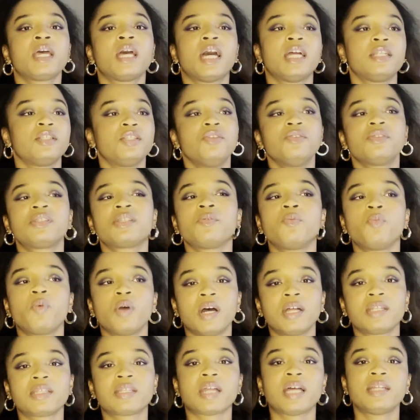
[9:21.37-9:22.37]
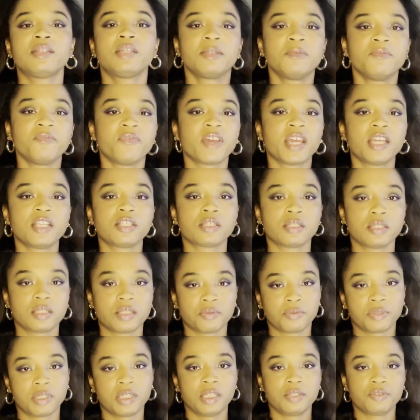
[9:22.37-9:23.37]
and using words like invasion
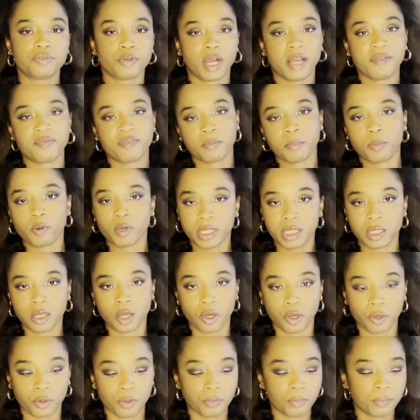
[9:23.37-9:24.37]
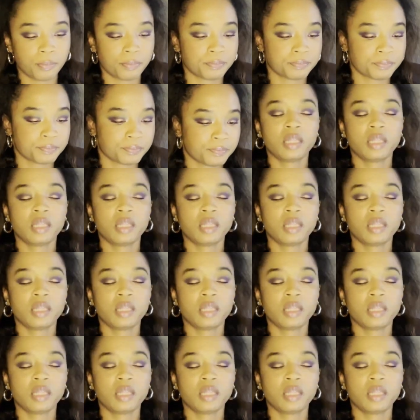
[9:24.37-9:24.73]
to really drive the point home.